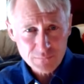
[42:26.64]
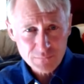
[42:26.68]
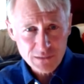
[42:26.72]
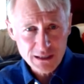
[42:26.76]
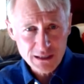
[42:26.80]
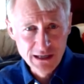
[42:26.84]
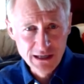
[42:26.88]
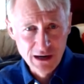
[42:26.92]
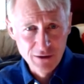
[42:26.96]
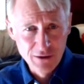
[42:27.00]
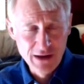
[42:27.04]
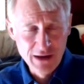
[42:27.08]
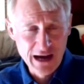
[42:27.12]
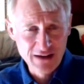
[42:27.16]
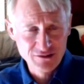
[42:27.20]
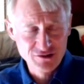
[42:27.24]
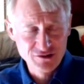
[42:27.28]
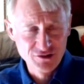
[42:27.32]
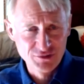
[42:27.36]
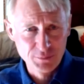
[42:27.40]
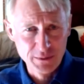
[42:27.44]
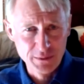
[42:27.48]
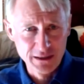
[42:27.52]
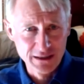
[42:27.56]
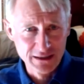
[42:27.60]
you know, not
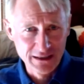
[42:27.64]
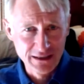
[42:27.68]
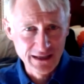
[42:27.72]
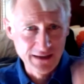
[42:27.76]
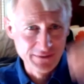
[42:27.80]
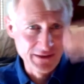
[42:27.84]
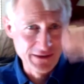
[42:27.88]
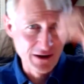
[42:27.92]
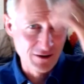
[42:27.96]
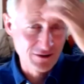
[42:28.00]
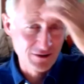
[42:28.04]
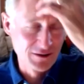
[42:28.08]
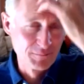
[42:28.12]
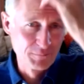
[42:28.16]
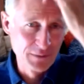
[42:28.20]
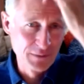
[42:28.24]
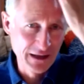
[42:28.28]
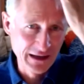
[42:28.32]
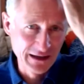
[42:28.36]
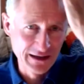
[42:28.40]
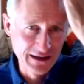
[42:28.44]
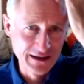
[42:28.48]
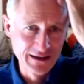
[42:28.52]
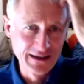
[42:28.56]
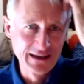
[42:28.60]
just be in there
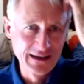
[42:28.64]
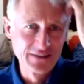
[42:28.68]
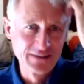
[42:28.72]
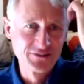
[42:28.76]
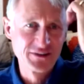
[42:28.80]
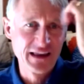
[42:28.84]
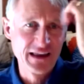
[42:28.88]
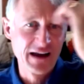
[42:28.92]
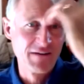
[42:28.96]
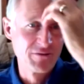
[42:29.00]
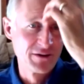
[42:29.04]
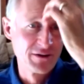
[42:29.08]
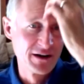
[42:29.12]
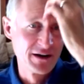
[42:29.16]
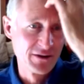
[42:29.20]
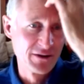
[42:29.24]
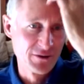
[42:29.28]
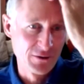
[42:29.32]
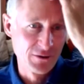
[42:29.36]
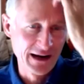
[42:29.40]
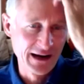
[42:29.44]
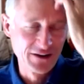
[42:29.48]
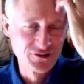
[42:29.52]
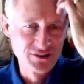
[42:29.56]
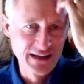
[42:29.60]
competing against every
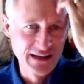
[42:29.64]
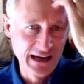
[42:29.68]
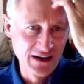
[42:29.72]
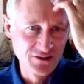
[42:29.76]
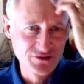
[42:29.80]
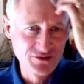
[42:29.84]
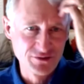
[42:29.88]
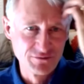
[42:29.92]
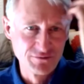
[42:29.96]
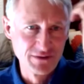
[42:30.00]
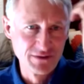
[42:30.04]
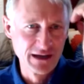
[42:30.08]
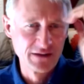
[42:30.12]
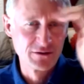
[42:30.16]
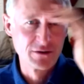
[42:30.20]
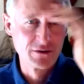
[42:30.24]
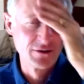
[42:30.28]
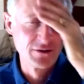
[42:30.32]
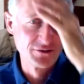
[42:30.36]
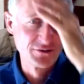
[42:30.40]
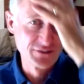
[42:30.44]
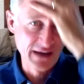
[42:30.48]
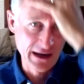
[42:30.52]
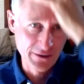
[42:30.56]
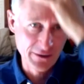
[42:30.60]
other education vendor
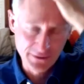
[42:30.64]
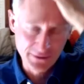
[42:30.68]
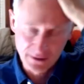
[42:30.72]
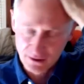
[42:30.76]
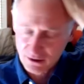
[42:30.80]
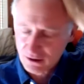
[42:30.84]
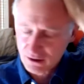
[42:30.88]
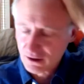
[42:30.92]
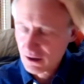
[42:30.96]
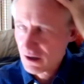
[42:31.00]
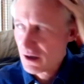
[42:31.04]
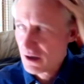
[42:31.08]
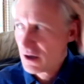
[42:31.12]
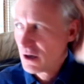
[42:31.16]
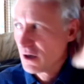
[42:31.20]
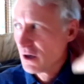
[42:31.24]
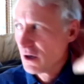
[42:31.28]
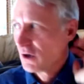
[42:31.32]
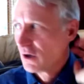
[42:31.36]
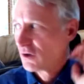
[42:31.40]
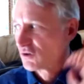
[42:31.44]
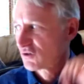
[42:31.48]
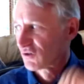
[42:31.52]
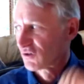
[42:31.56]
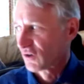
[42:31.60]
that's out there.
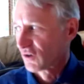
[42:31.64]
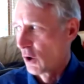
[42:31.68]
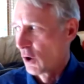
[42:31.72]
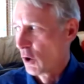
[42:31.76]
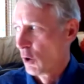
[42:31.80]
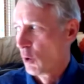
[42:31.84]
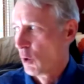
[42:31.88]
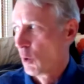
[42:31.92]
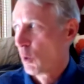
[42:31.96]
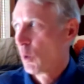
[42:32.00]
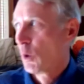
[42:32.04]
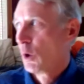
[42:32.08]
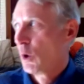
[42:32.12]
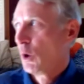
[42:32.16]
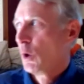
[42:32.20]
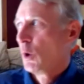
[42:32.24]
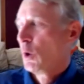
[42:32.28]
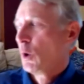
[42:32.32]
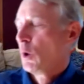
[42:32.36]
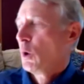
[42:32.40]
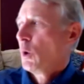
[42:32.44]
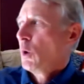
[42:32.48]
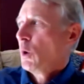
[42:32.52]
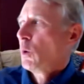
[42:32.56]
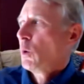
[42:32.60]
So
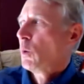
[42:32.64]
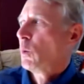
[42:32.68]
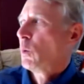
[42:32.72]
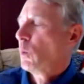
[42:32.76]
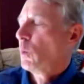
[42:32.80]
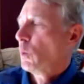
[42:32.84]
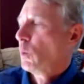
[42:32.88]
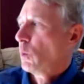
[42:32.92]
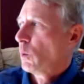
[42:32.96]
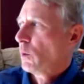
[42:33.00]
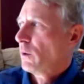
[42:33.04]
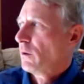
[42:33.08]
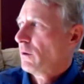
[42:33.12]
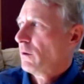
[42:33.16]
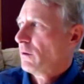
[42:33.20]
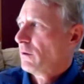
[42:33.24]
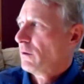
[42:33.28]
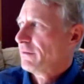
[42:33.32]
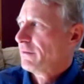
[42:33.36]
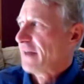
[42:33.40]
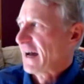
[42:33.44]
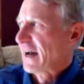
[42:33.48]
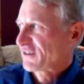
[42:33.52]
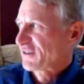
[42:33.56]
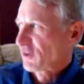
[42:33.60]

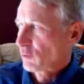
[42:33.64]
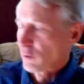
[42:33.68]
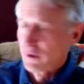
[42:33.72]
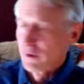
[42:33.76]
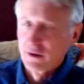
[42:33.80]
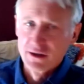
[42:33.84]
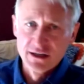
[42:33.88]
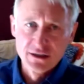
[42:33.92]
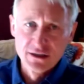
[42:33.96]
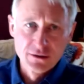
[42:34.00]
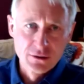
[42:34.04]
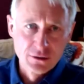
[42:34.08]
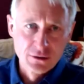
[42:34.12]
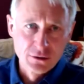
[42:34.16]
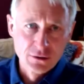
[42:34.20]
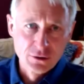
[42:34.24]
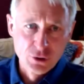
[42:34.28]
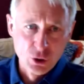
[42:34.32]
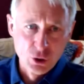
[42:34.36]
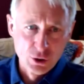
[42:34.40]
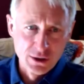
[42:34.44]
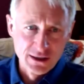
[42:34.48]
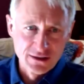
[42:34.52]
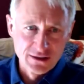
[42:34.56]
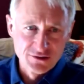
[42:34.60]
that's a really
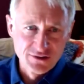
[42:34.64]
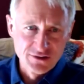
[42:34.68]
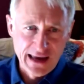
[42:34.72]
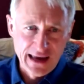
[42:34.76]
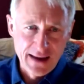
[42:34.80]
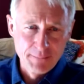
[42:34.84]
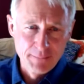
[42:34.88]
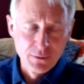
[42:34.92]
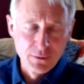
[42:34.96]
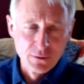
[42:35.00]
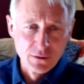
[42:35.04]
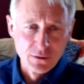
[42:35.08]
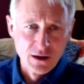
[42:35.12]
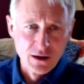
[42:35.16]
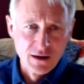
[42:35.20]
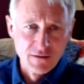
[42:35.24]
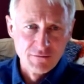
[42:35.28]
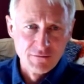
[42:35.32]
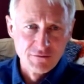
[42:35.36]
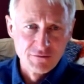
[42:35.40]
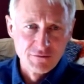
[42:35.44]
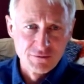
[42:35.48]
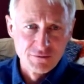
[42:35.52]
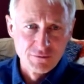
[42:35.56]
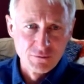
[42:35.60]
good example
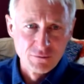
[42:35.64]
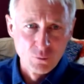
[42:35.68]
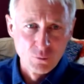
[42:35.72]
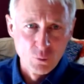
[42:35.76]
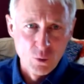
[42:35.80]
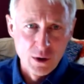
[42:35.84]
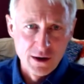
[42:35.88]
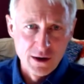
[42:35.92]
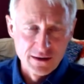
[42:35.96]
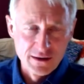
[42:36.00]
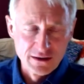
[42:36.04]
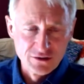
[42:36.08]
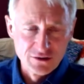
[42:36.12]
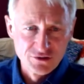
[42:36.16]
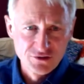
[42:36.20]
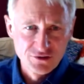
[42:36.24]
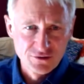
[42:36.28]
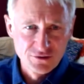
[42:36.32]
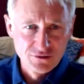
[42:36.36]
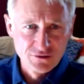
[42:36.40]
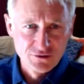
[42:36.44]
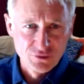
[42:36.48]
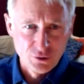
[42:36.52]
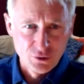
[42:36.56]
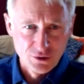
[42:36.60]
of one of these
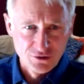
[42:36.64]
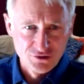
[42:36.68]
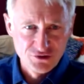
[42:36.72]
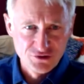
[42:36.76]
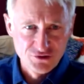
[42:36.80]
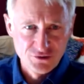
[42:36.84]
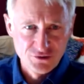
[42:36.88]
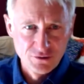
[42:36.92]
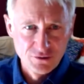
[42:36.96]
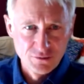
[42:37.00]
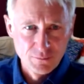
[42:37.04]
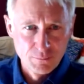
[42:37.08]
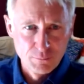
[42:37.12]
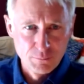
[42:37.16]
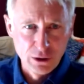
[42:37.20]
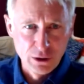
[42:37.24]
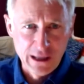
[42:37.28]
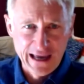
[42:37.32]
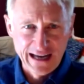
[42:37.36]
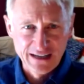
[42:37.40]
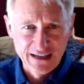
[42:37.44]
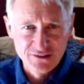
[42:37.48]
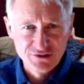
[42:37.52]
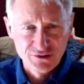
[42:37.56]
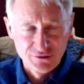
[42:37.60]
sort of
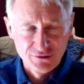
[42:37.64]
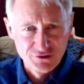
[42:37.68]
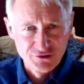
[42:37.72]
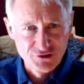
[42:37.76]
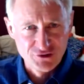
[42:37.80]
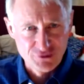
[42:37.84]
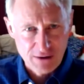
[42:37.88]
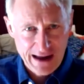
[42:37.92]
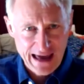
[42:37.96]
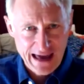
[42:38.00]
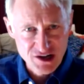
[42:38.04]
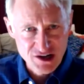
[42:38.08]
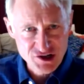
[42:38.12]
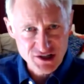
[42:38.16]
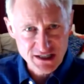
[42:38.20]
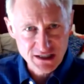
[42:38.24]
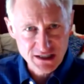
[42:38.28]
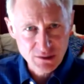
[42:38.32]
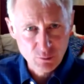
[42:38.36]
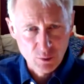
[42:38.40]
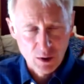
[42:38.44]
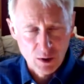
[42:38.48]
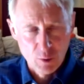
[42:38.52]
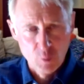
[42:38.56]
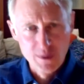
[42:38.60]
planks of strategy
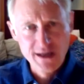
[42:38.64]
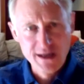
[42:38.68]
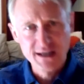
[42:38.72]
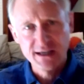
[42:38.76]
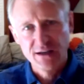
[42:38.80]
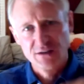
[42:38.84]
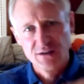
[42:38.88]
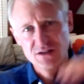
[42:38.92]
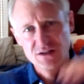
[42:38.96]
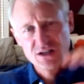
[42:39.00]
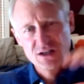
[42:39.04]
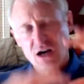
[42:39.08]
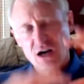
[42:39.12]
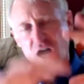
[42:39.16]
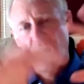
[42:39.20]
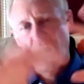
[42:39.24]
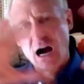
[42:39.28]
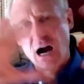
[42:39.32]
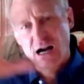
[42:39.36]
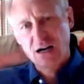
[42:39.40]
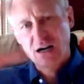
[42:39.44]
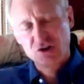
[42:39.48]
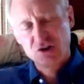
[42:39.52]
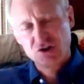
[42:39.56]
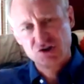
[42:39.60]
where we can
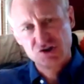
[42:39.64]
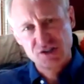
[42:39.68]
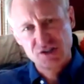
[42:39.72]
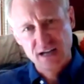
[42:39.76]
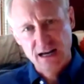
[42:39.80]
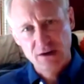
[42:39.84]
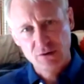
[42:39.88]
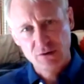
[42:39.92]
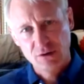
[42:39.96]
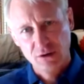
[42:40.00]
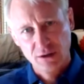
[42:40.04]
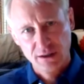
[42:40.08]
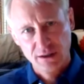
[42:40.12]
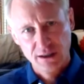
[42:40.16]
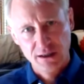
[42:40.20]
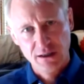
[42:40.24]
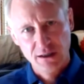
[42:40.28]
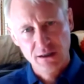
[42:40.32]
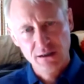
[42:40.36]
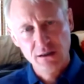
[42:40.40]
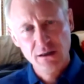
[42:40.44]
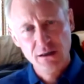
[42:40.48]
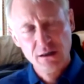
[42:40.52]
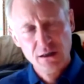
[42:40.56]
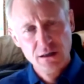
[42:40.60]
talk
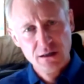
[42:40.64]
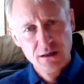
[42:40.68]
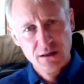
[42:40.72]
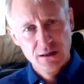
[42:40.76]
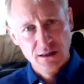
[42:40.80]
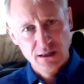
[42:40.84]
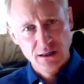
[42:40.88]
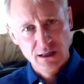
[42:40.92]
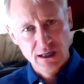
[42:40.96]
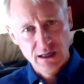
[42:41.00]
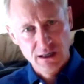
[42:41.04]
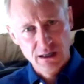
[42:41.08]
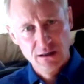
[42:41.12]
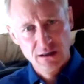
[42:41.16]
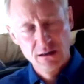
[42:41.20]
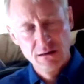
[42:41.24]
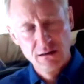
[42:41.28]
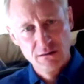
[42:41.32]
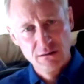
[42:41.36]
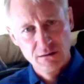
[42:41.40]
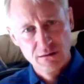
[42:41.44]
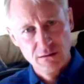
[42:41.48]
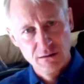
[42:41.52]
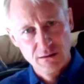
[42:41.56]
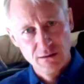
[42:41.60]
generally
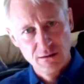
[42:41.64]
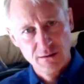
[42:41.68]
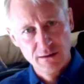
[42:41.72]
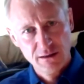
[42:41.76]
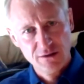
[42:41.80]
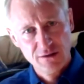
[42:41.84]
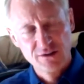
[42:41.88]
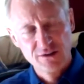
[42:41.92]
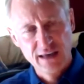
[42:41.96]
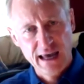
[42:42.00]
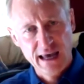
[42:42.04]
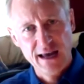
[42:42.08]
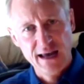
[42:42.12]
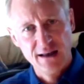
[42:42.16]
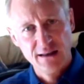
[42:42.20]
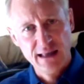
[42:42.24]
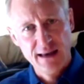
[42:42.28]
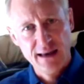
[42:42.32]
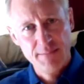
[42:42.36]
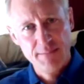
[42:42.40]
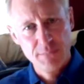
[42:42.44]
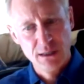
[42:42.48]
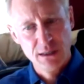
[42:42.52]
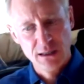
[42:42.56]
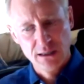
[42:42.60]
in these
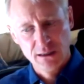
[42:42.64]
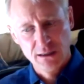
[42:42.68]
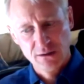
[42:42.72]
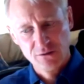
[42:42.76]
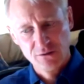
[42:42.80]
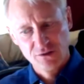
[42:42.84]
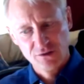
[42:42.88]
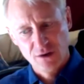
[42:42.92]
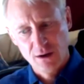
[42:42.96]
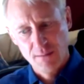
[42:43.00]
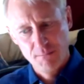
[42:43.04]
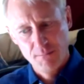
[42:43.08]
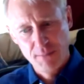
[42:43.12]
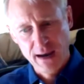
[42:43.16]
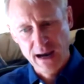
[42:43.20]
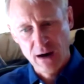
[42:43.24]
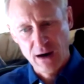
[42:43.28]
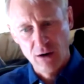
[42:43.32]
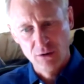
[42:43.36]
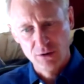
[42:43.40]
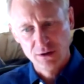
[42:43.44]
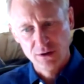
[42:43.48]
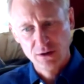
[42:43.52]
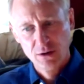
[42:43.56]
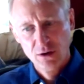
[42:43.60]
KLM meetings
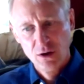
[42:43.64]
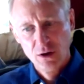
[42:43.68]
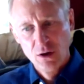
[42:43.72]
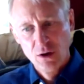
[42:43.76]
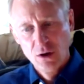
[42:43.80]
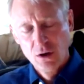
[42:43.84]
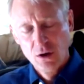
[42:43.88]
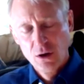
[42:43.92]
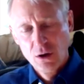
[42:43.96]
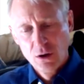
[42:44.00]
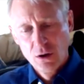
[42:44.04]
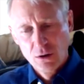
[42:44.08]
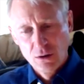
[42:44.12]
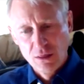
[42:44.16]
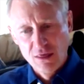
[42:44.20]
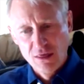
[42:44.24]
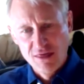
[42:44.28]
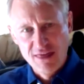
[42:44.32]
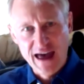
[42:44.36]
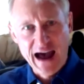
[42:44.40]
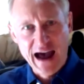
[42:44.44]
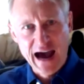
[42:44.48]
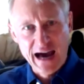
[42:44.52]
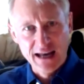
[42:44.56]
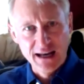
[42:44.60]
about
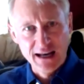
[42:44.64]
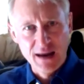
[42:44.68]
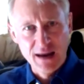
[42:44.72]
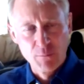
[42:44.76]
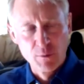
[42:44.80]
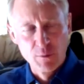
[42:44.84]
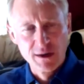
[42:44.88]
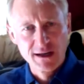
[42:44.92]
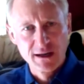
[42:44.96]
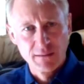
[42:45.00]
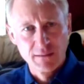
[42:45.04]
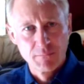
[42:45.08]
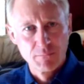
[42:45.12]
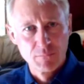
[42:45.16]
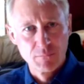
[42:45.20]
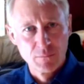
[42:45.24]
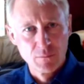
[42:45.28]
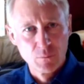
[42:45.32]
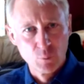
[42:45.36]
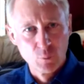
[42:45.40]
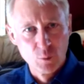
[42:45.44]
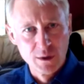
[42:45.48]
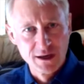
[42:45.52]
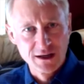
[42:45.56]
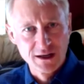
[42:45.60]
that and we can
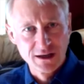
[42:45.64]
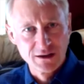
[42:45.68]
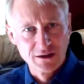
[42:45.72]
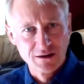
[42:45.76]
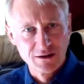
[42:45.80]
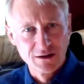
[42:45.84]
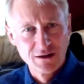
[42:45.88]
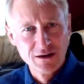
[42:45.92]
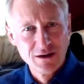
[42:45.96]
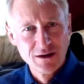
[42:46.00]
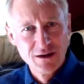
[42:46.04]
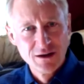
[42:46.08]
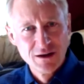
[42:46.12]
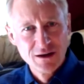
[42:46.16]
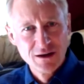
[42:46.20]
we can